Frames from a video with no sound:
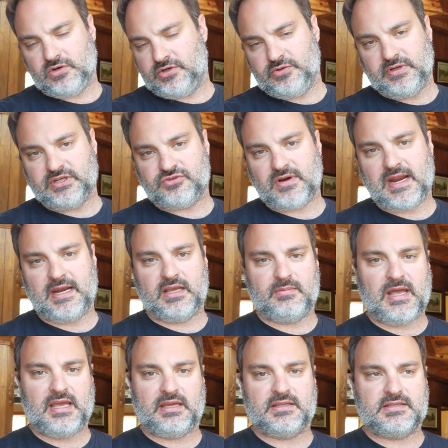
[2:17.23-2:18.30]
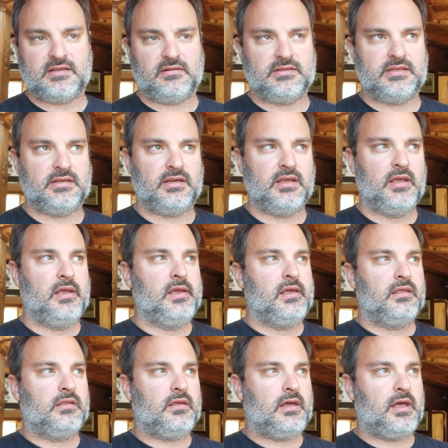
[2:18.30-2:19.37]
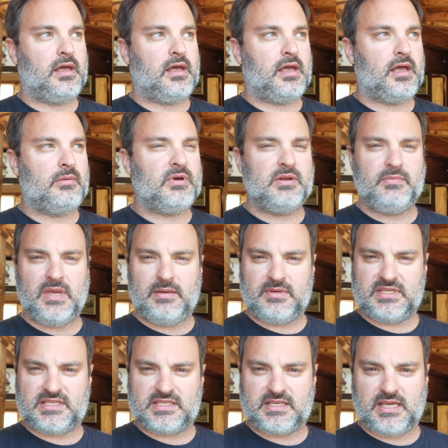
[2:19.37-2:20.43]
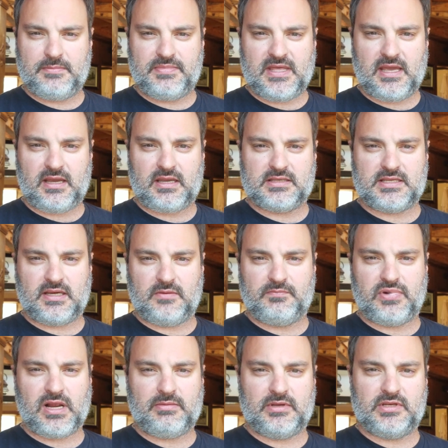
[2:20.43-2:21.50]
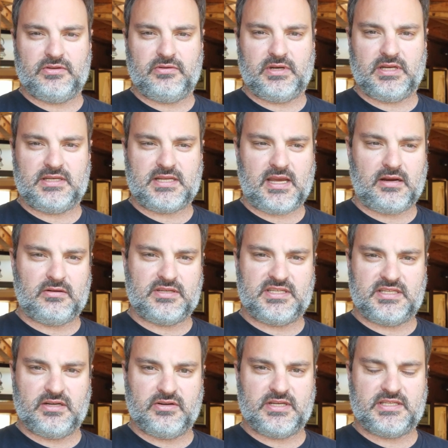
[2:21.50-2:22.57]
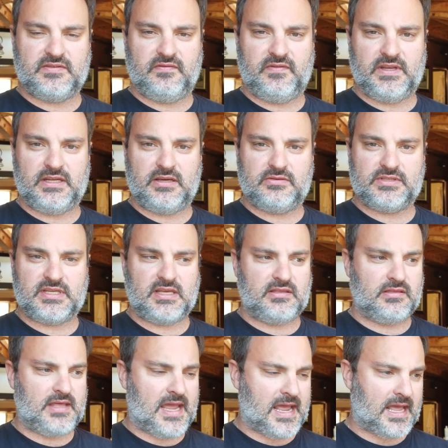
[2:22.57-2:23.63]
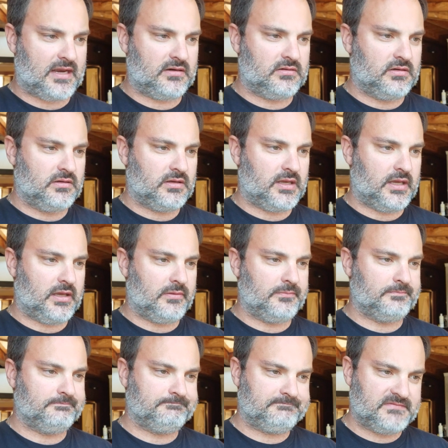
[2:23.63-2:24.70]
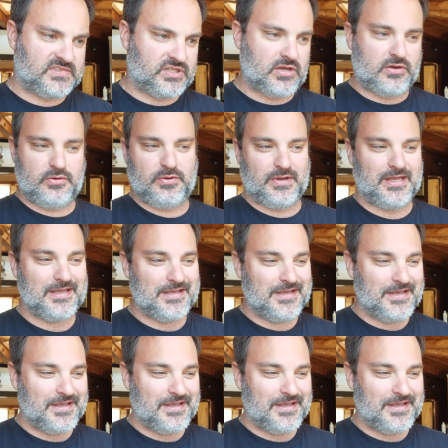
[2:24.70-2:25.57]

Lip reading: or doing training, my consulting? I'm going to maybe skip that because I could probably do an entire series of videos on that. So